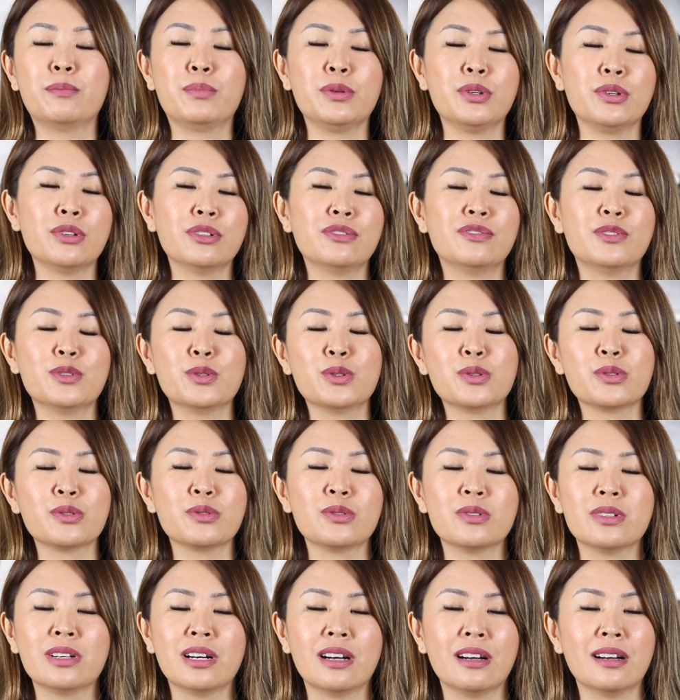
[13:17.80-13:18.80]

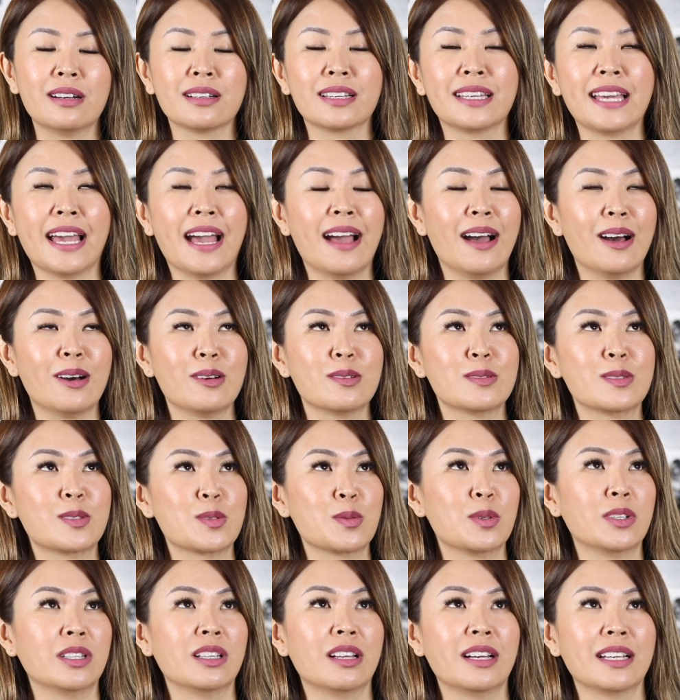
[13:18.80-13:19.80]
beautiful gowns
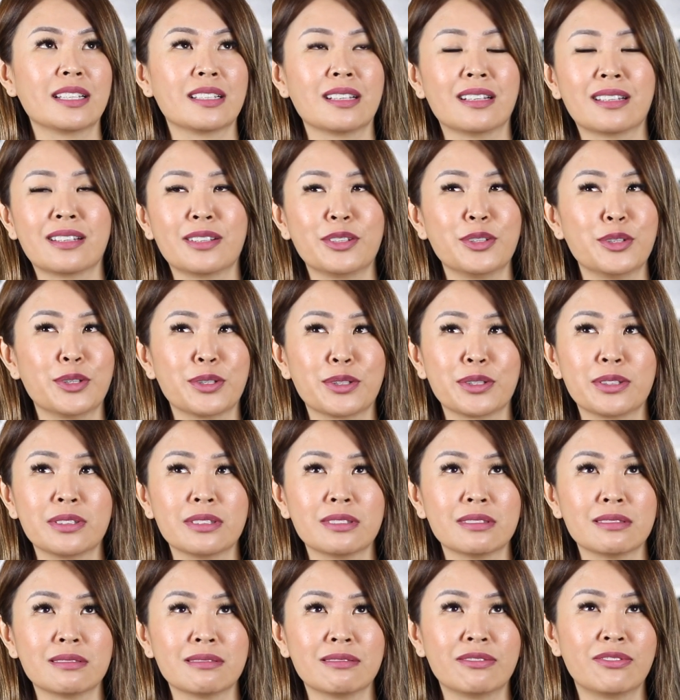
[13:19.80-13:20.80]
were like, I don't know,
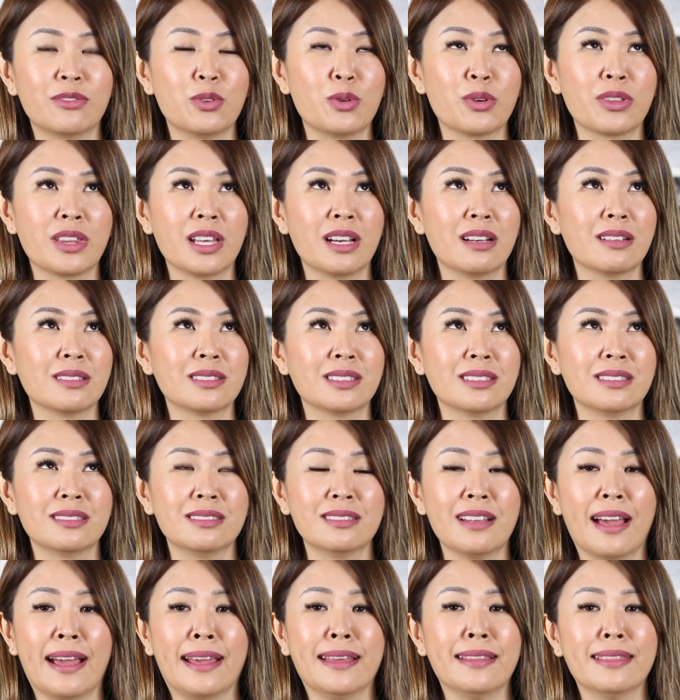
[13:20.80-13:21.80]

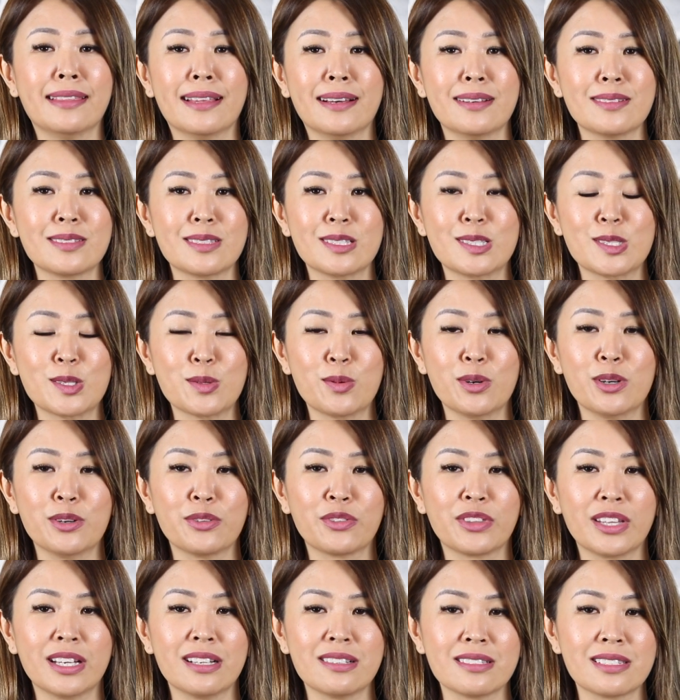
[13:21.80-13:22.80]
4,000, 8,000,
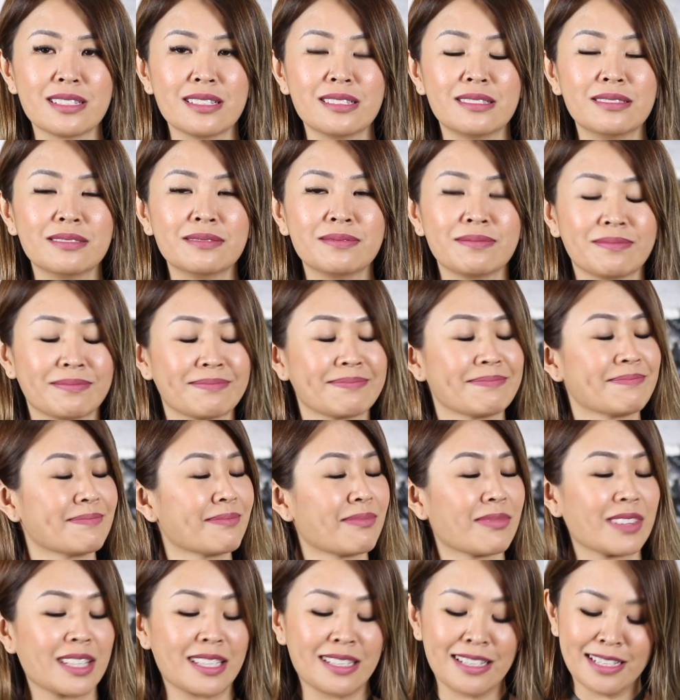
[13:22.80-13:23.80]
12,000.
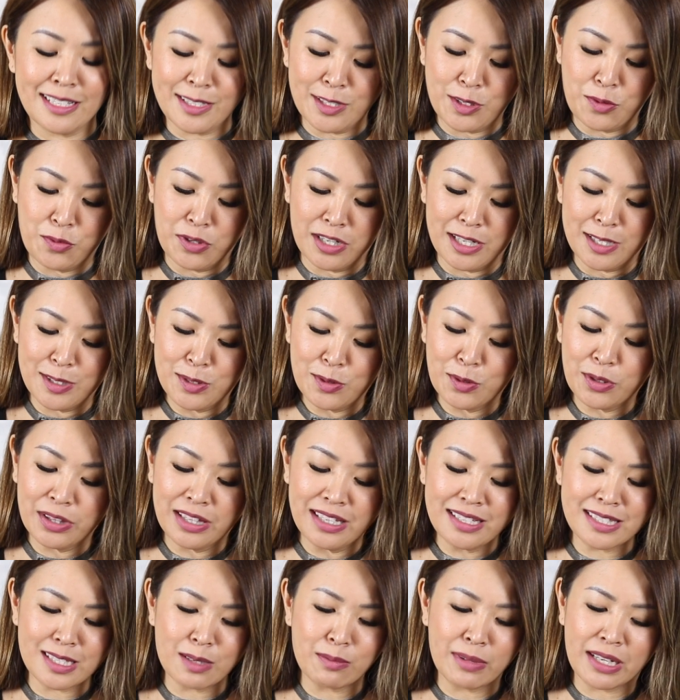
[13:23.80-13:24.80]
So when I saw
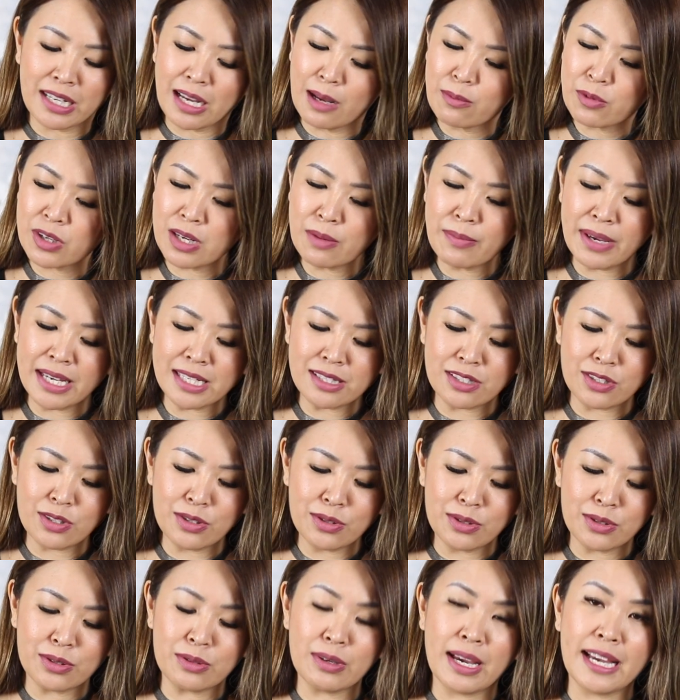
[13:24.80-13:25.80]
this, I'm like, I'm gonna make
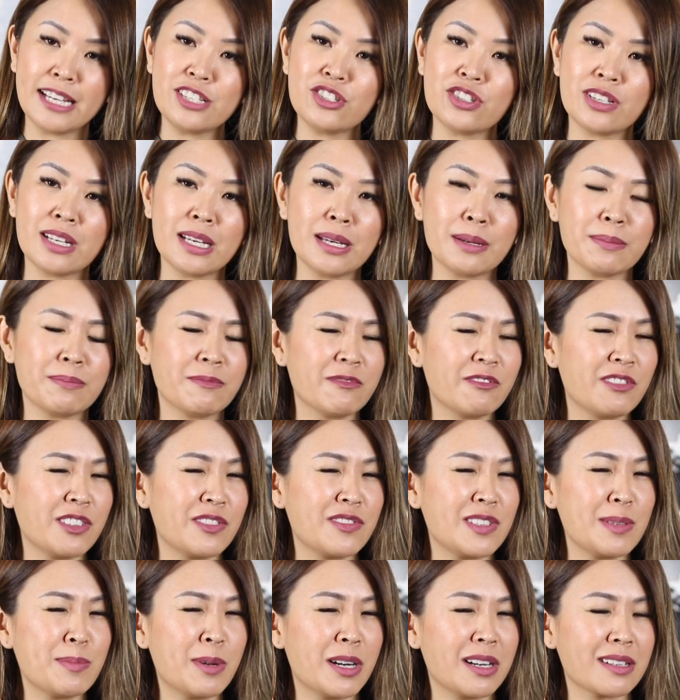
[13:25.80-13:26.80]
do. H&M,
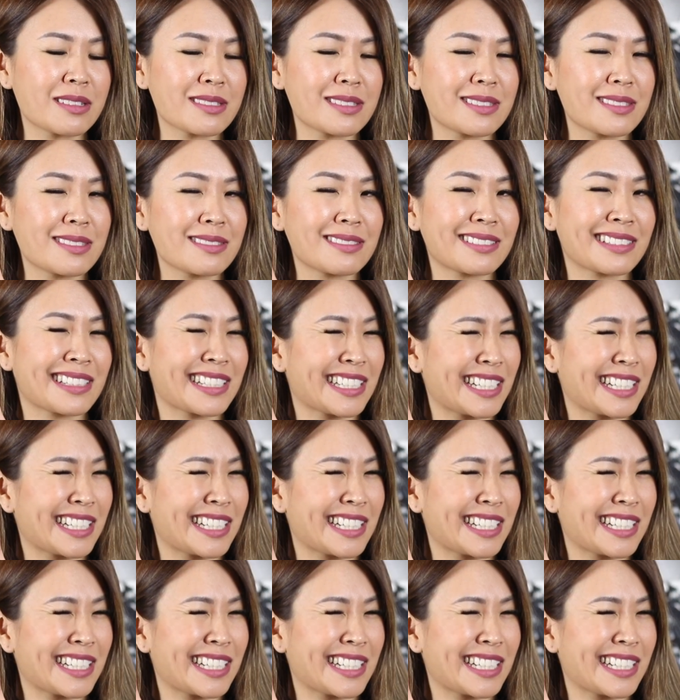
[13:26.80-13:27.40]
50 bucks.